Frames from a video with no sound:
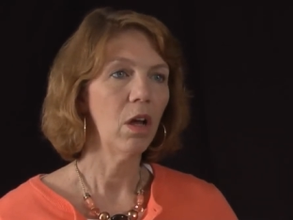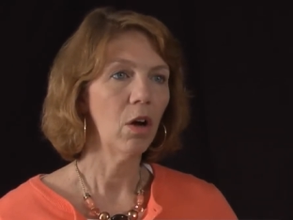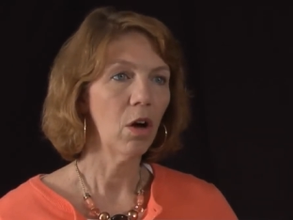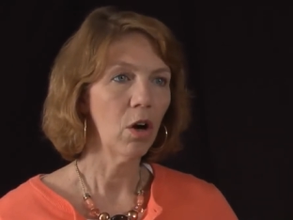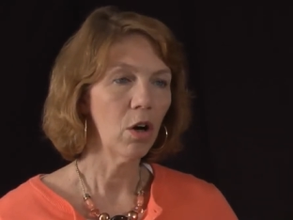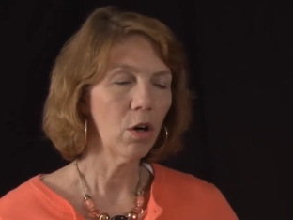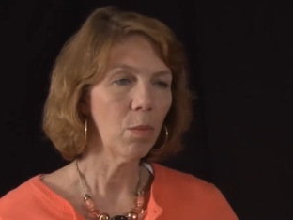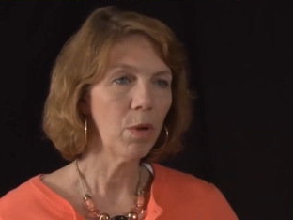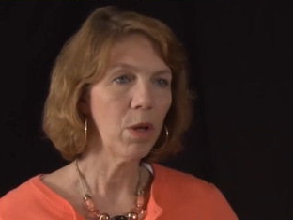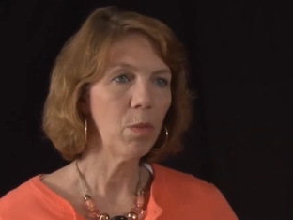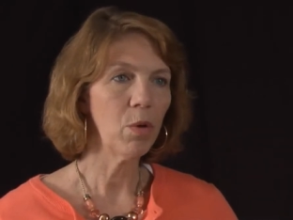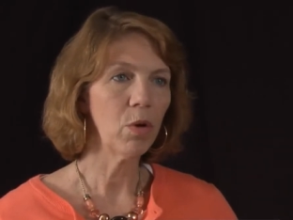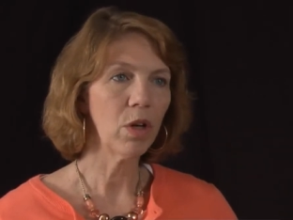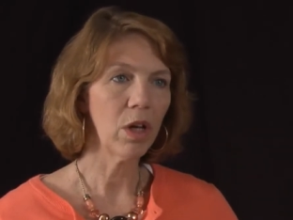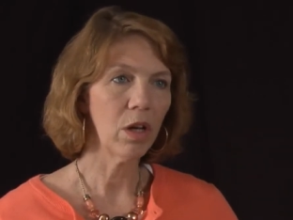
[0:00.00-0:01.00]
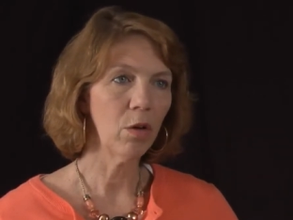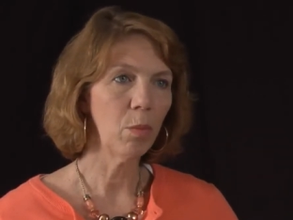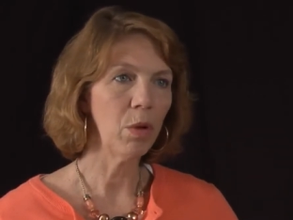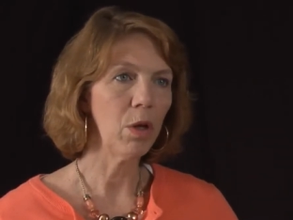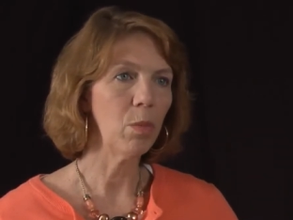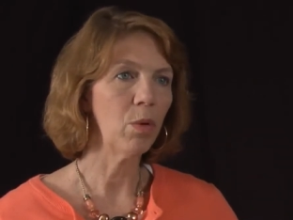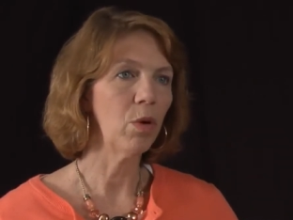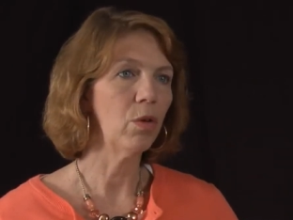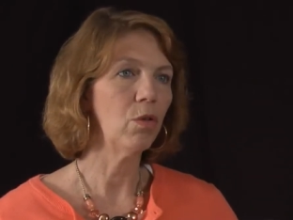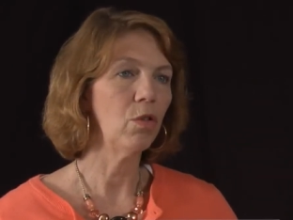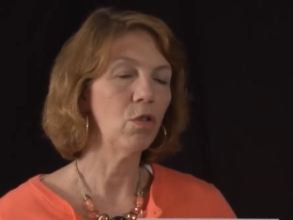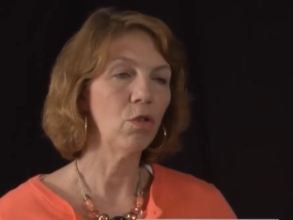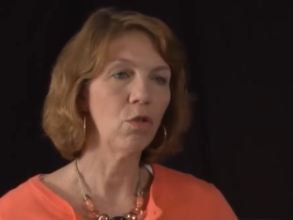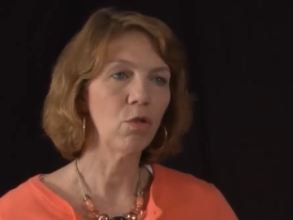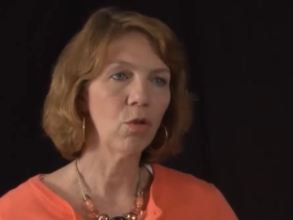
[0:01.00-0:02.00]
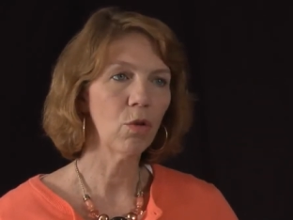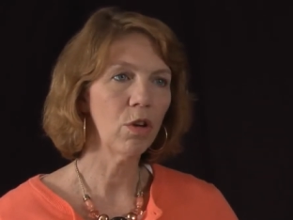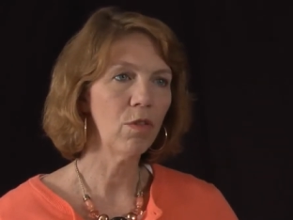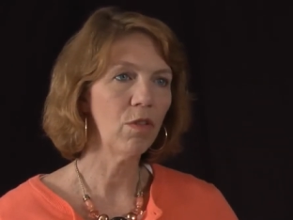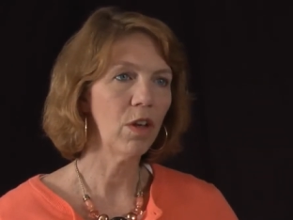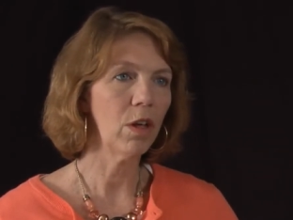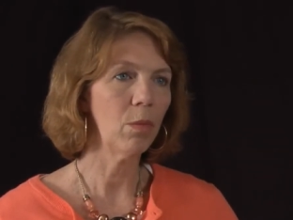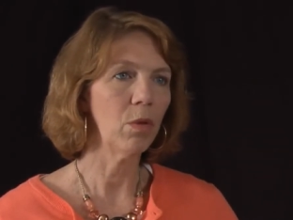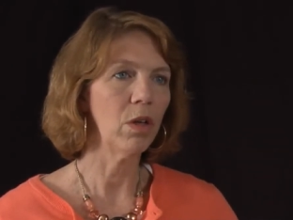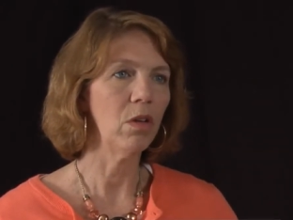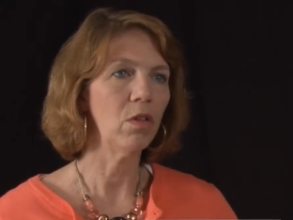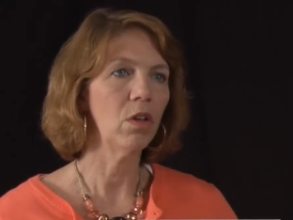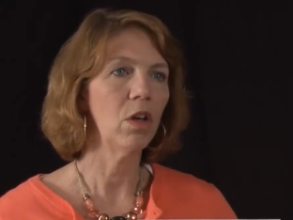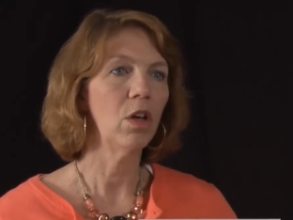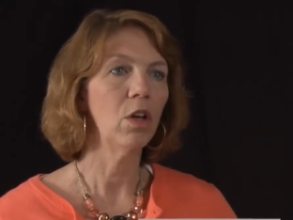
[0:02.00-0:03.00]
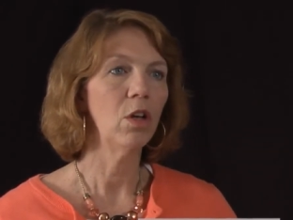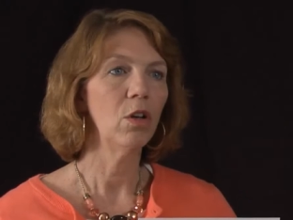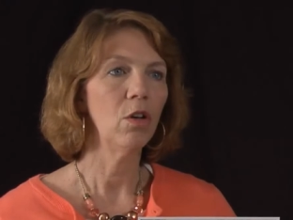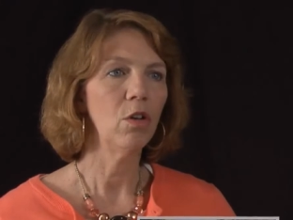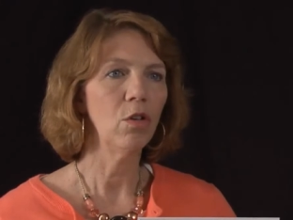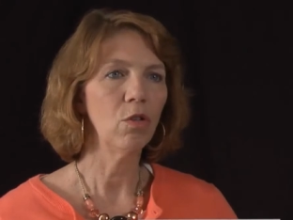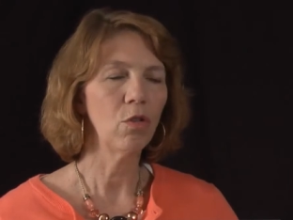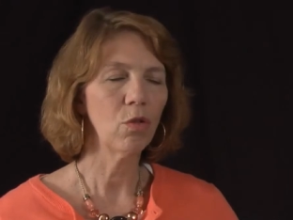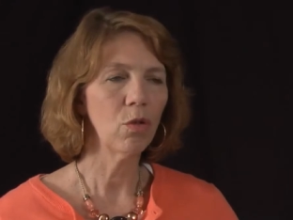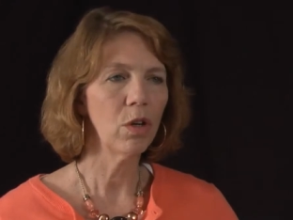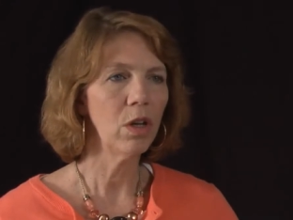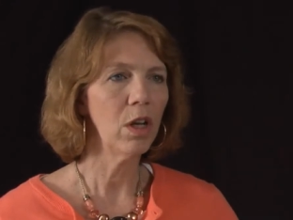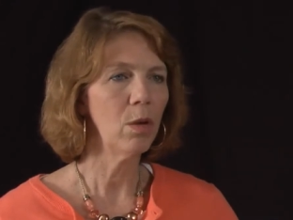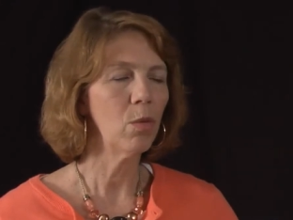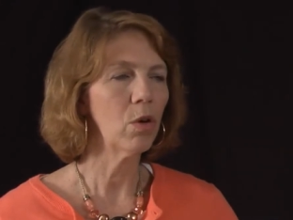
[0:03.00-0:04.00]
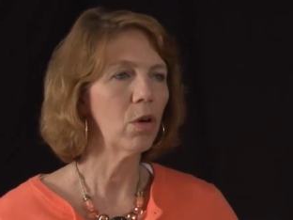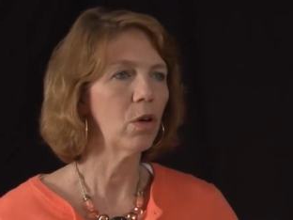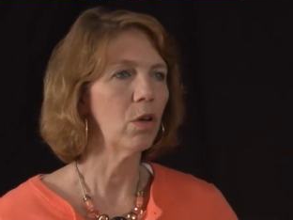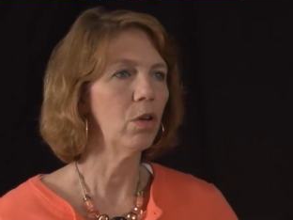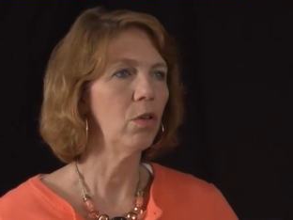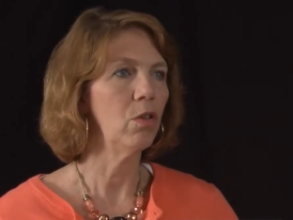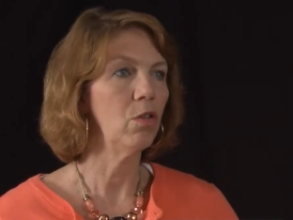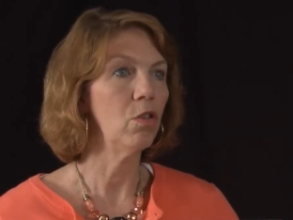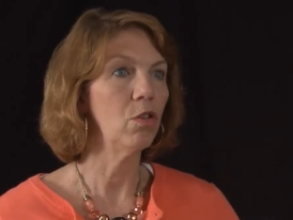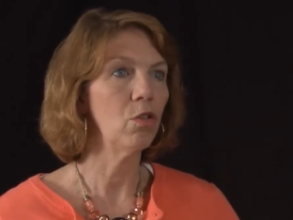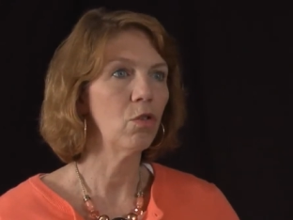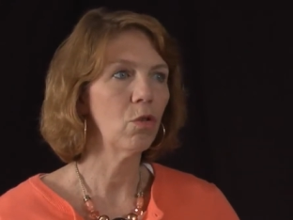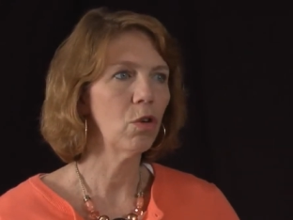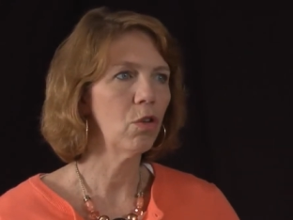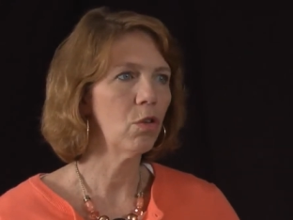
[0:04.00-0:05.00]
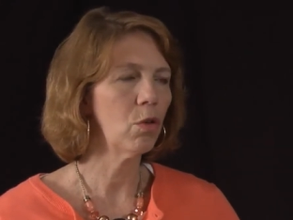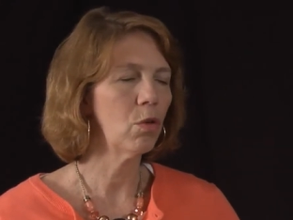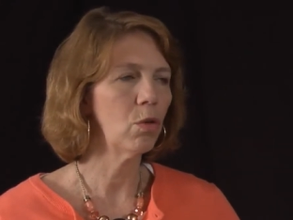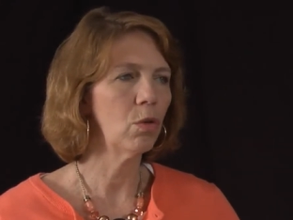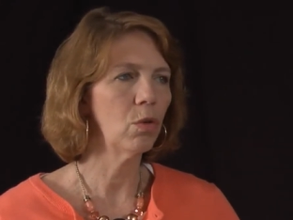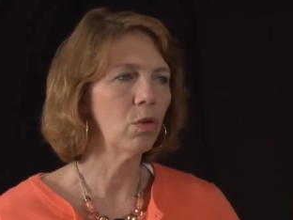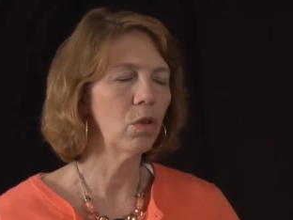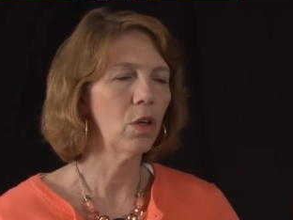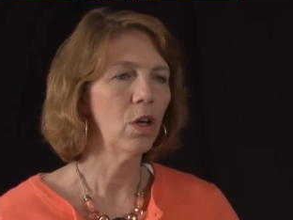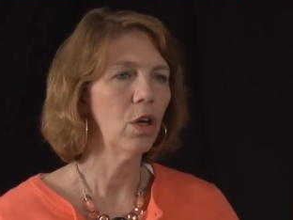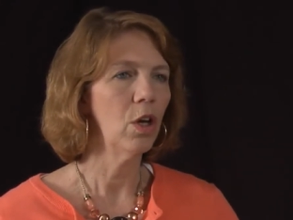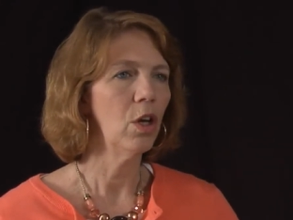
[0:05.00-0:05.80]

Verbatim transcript: hurt people, kill people, destroy families, destroy neighborhoods, destroy schools.